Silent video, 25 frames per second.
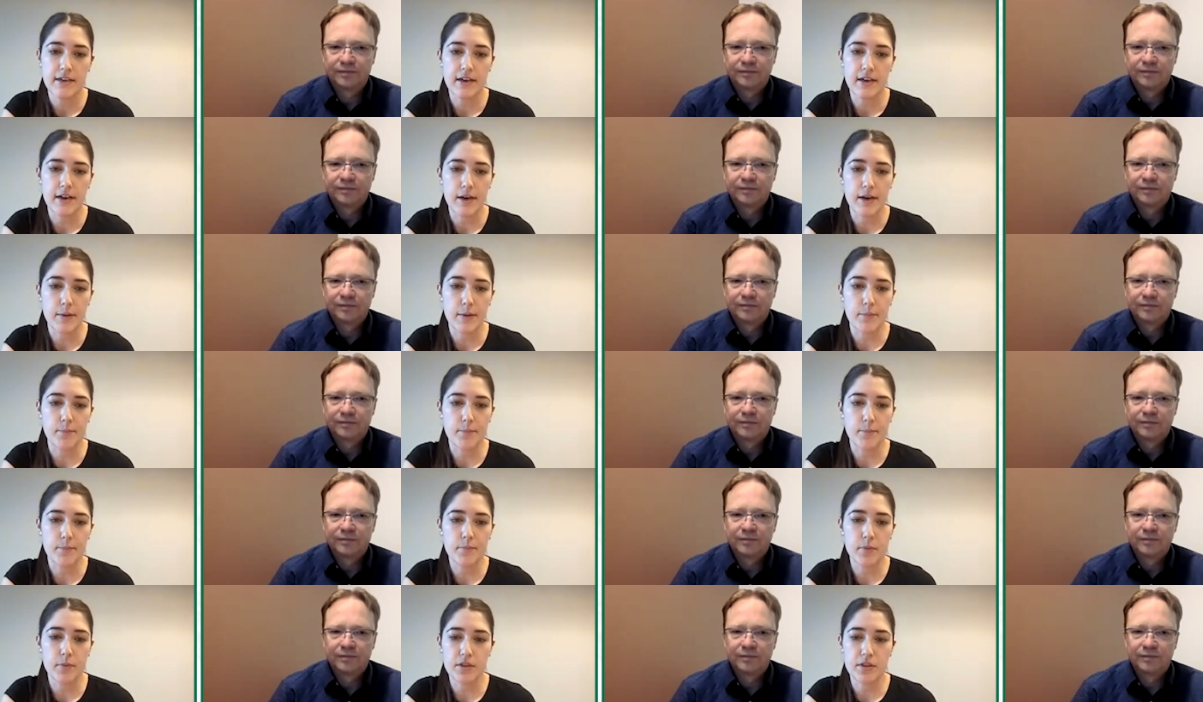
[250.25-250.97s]

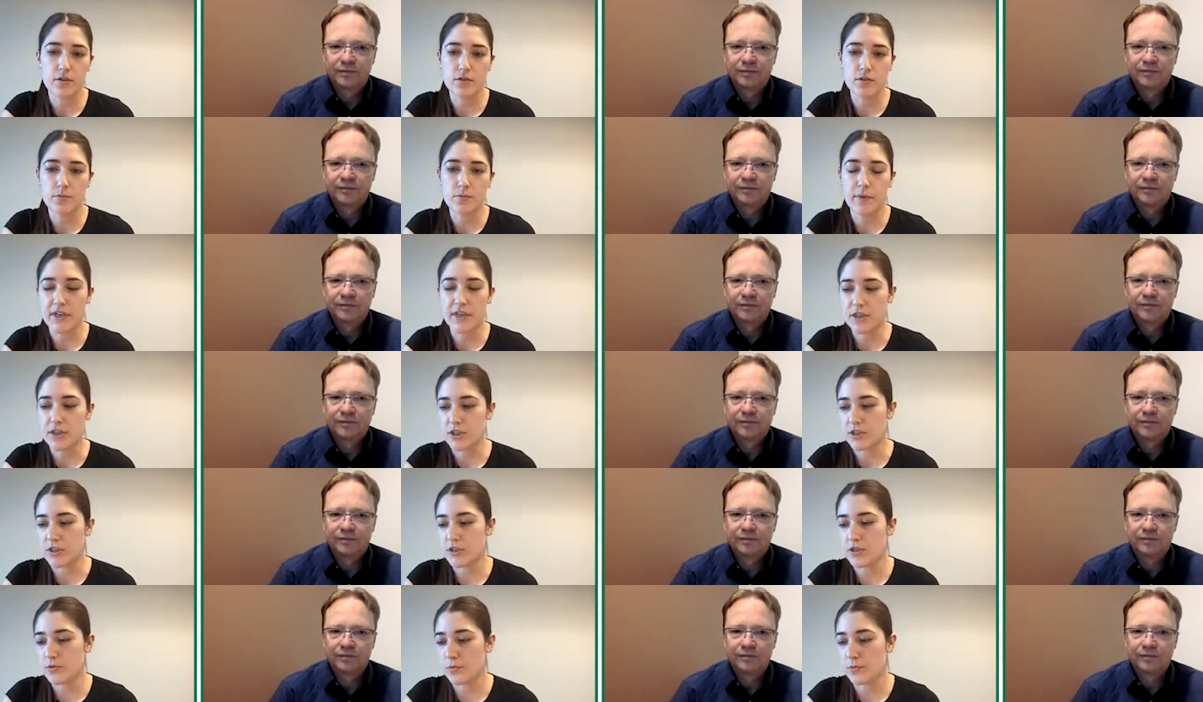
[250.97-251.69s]
Speaker 1: Um, but those
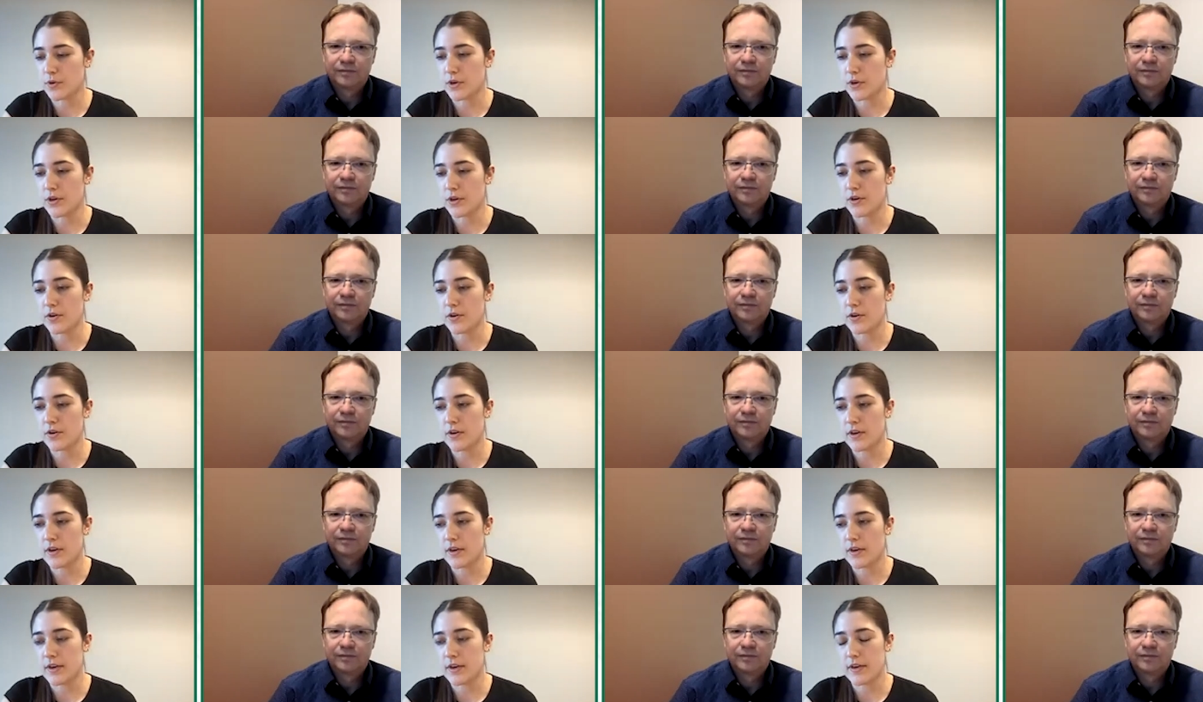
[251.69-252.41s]
patients were
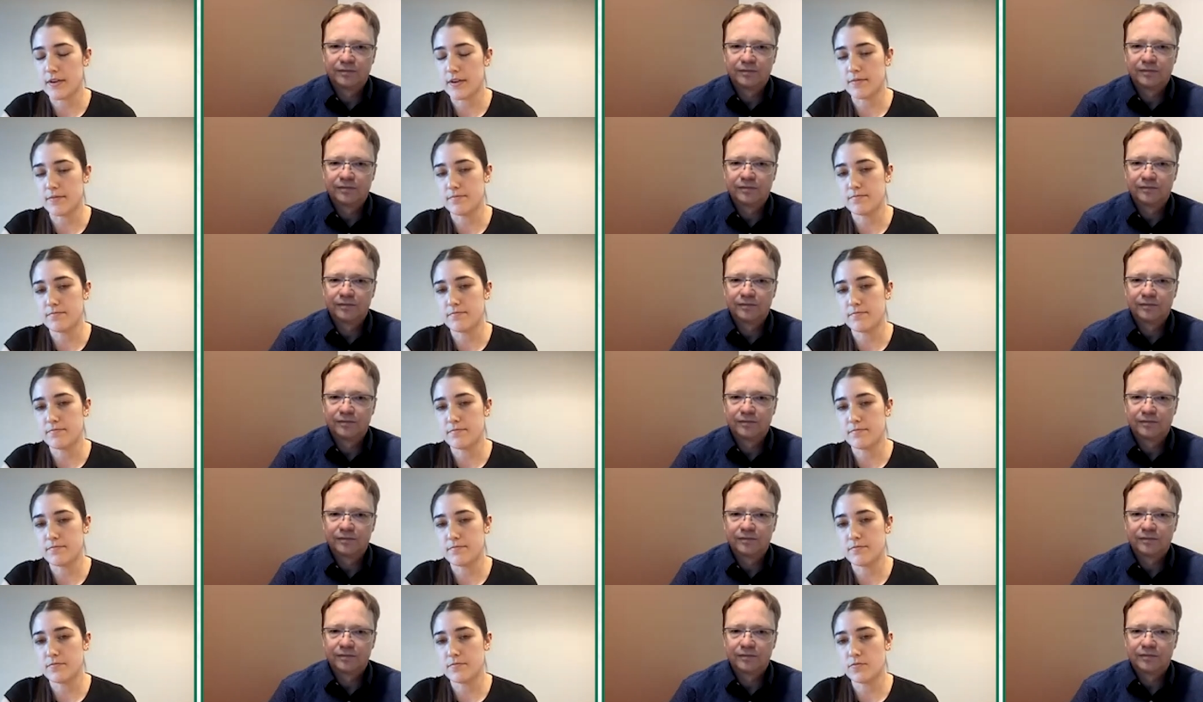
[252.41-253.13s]
uh,
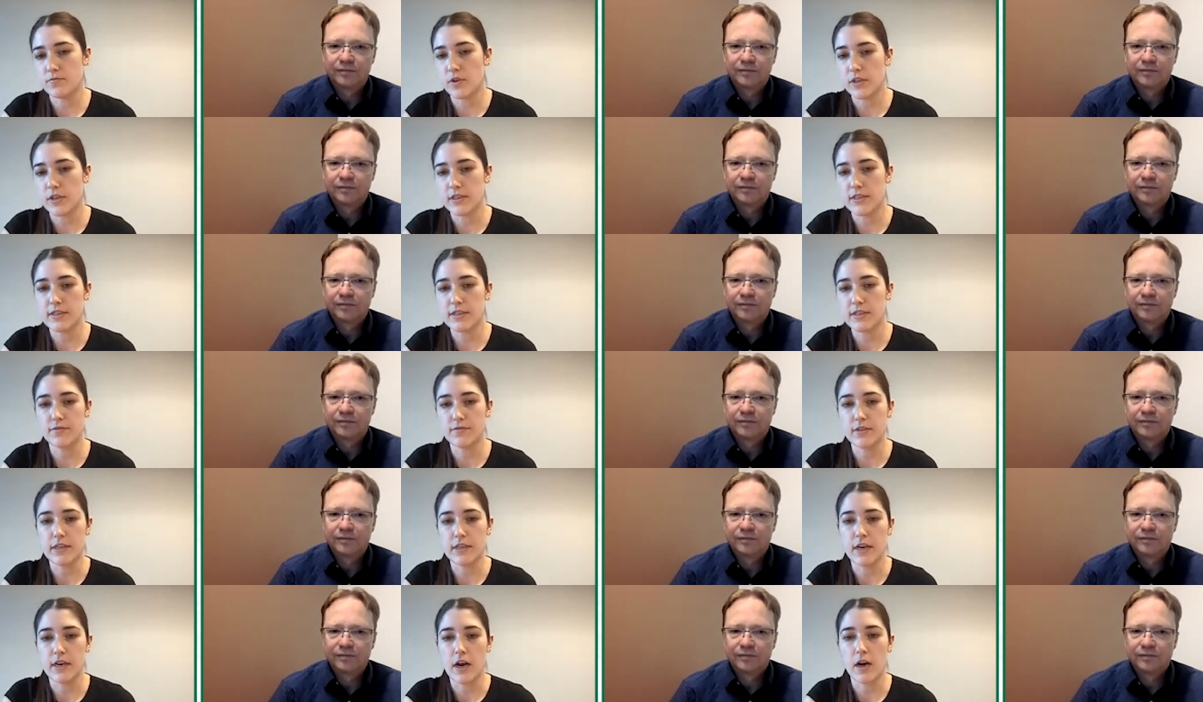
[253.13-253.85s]

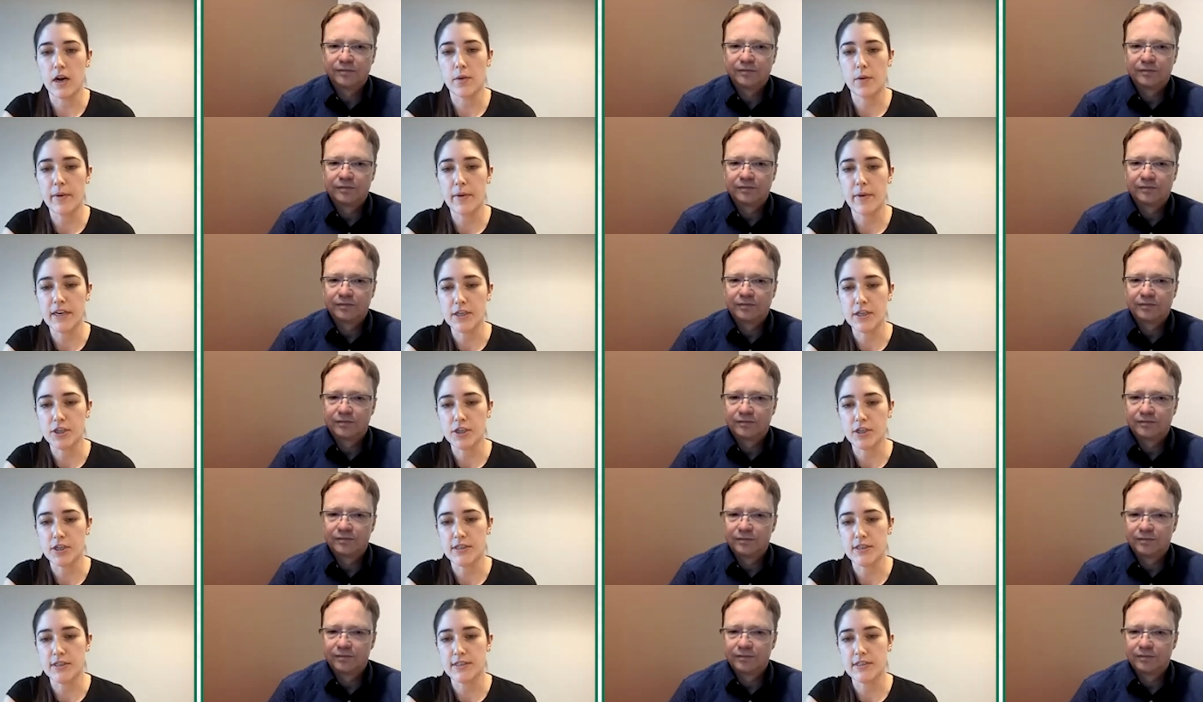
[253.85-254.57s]
relatively young
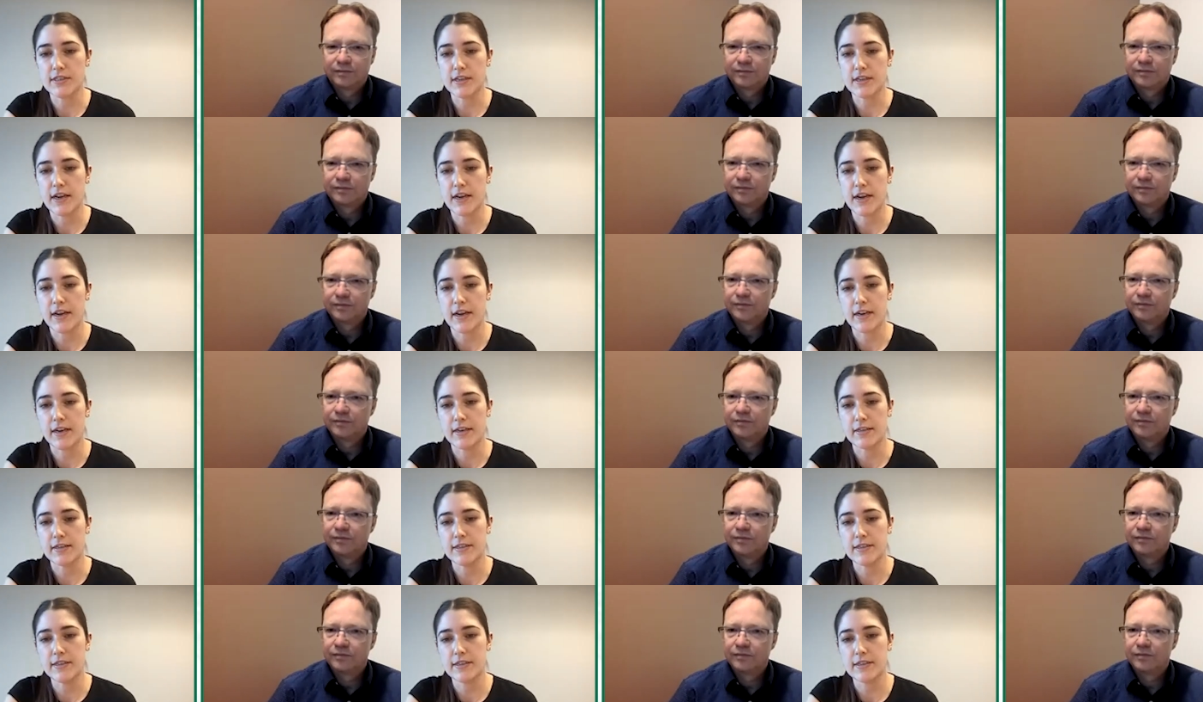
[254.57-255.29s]
patients
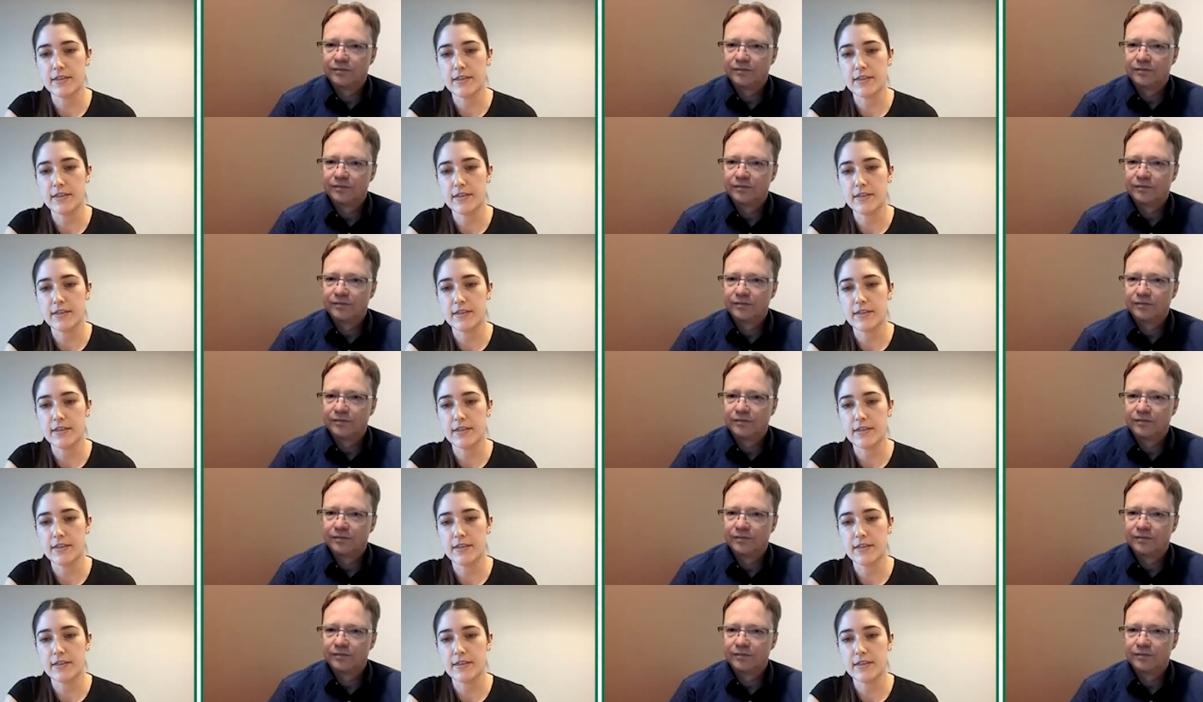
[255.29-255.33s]
and